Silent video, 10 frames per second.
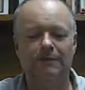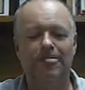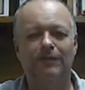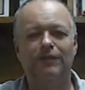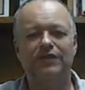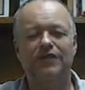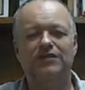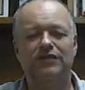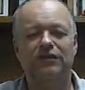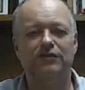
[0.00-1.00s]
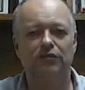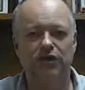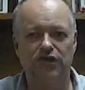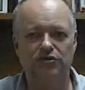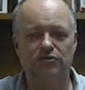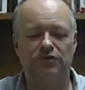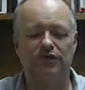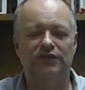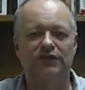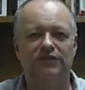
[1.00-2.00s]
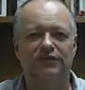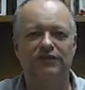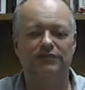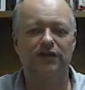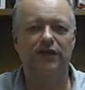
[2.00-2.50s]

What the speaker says: But that's the thing about nature, is mind